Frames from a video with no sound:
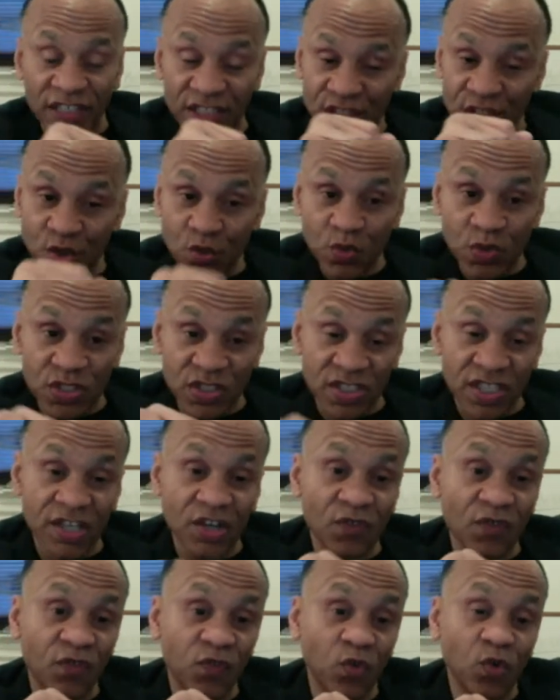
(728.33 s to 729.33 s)
and she was
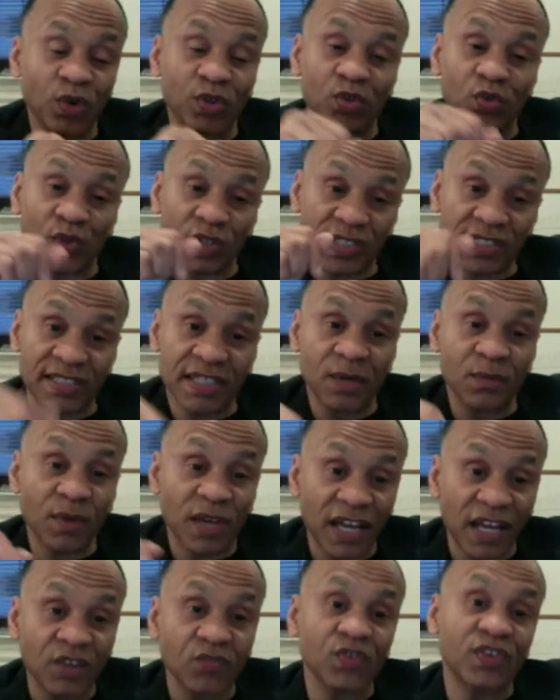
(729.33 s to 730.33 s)
there for you,
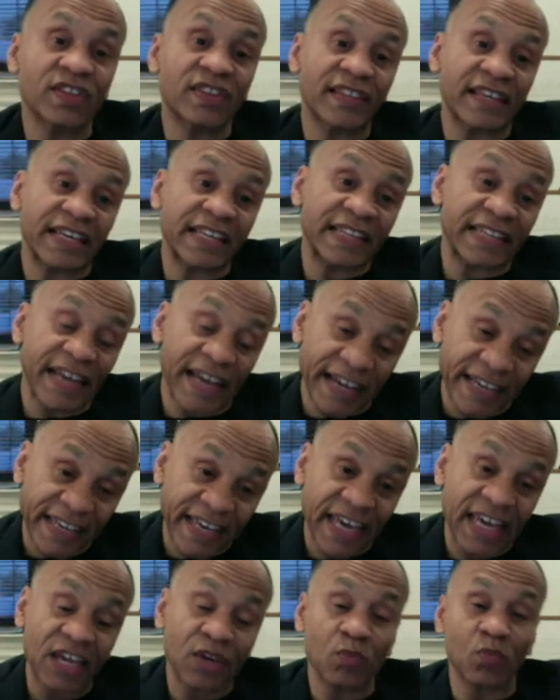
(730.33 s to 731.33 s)
except everything
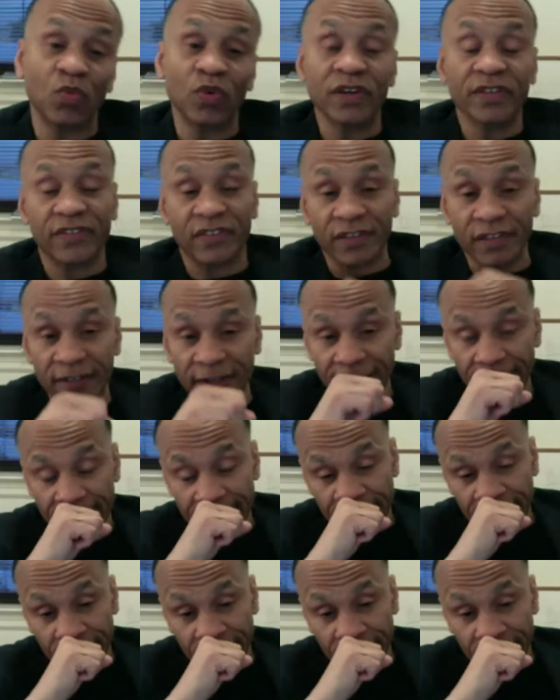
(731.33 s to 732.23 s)
that came with it,